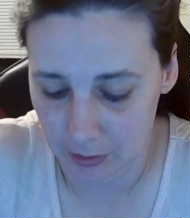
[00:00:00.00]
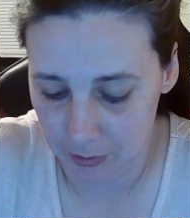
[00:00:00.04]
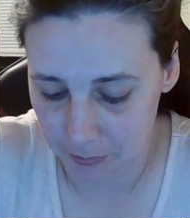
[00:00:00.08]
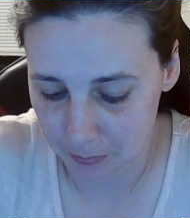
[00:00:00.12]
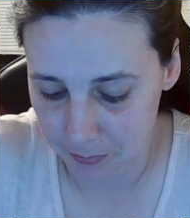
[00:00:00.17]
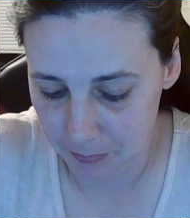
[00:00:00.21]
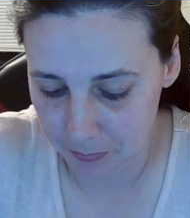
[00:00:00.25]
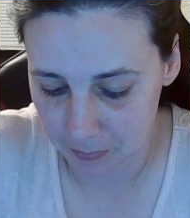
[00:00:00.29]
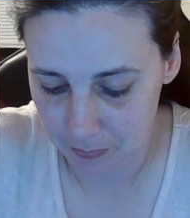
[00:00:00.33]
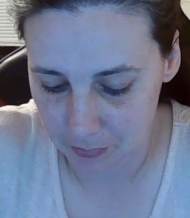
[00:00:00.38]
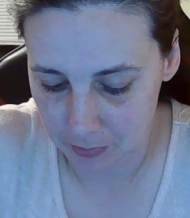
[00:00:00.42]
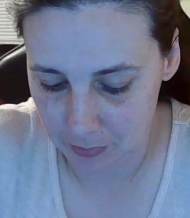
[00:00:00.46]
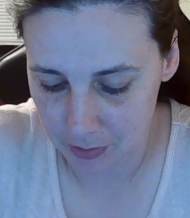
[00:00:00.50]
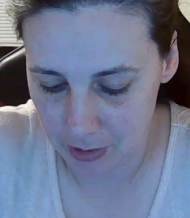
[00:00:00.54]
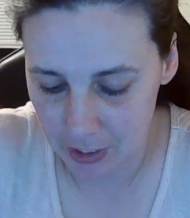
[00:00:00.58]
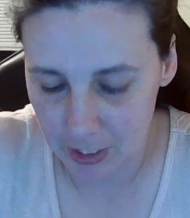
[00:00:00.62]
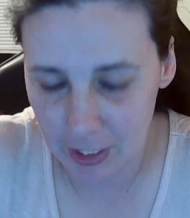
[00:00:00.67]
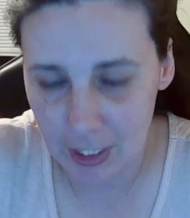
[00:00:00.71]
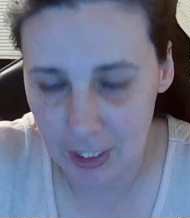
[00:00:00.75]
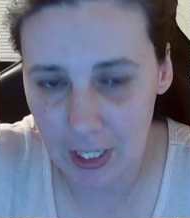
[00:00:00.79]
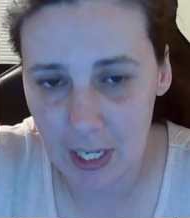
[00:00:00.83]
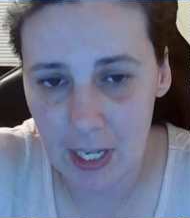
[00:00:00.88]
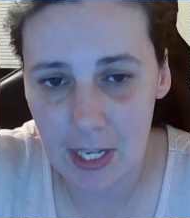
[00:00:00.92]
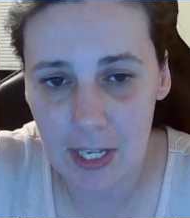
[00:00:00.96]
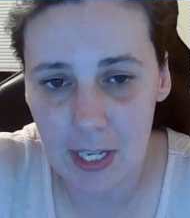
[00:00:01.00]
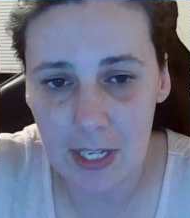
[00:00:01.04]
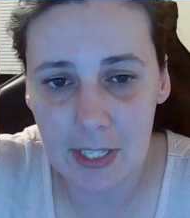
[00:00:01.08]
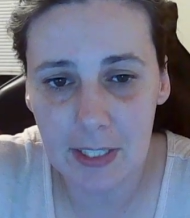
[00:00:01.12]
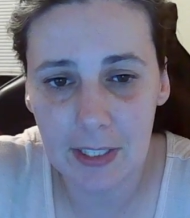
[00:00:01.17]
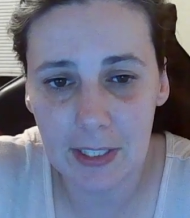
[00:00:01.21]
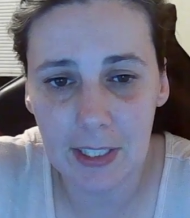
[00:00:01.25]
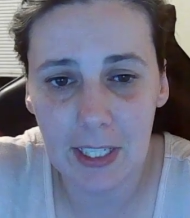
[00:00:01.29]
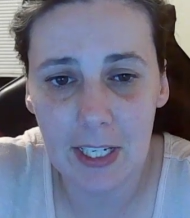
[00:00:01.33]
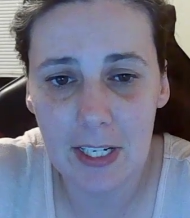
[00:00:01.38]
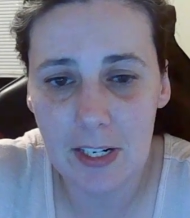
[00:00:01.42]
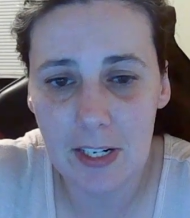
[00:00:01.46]
But yeah, it's
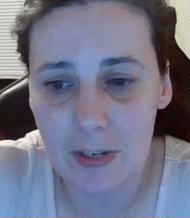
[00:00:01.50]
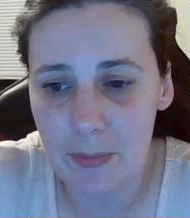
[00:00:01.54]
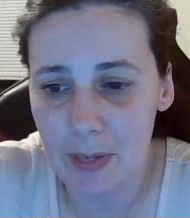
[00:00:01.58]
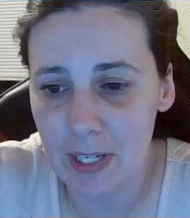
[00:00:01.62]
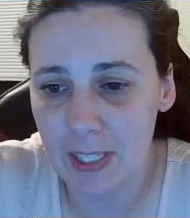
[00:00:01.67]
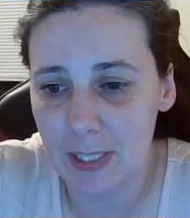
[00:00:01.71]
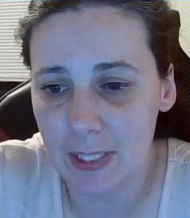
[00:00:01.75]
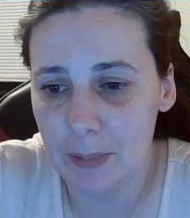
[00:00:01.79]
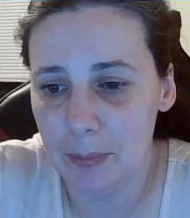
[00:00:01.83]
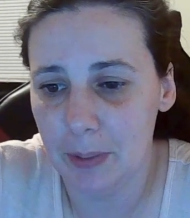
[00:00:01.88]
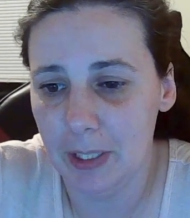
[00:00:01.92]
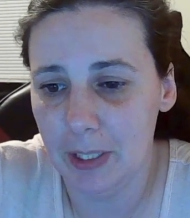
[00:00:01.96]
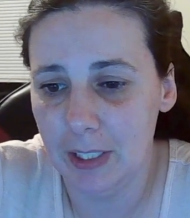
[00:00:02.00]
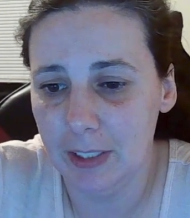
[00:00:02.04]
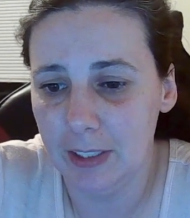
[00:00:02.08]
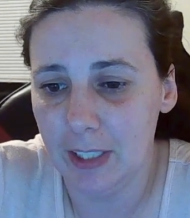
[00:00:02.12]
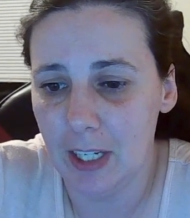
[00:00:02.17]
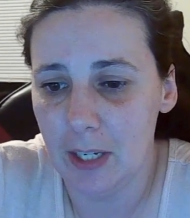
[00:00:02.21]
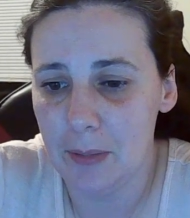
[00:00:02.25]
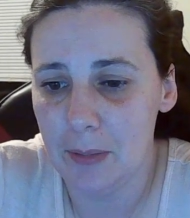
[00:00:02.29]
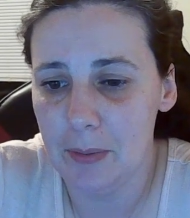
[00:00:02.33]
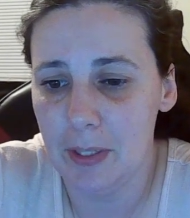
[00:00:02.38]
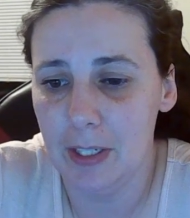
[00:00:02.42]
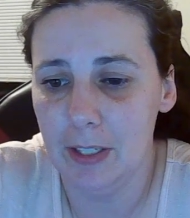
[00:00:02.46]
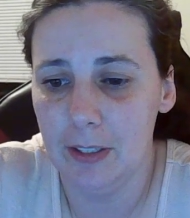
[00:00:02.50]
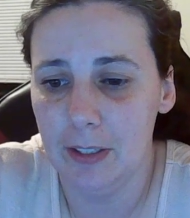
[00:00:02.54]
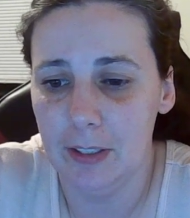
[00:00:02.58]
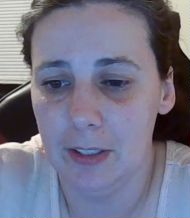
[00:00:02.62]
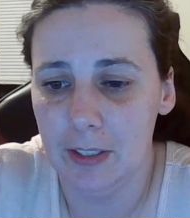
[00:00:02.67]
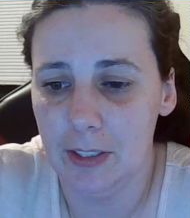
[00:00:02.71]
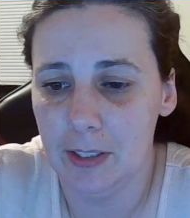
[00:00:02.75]
getting to be springtime here.